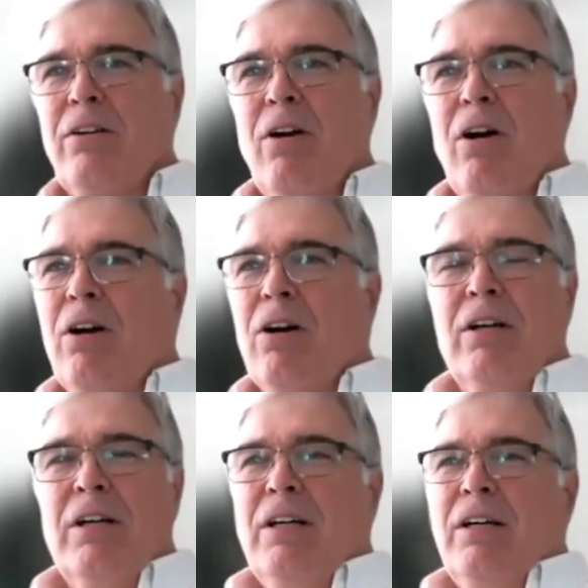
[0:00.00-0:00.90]
There
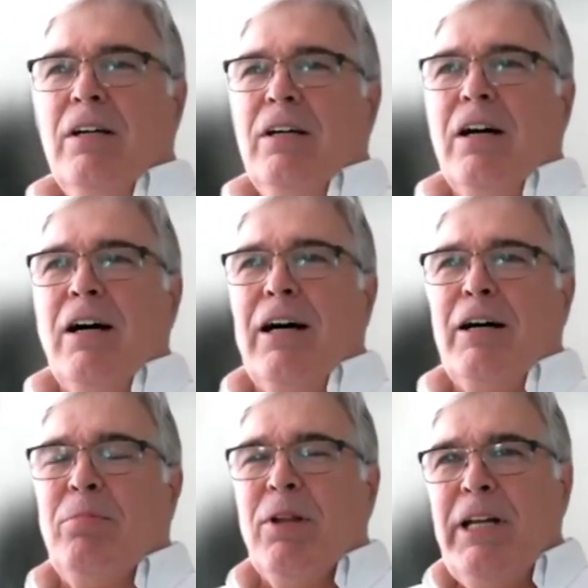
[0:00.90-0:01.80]
are
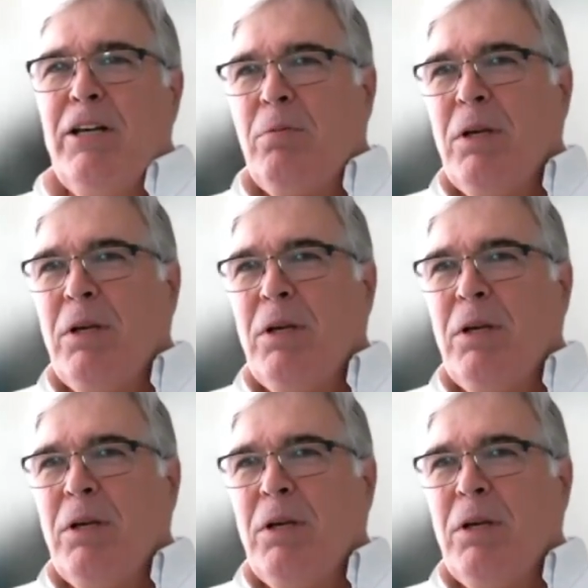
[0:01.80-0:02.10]
plenty of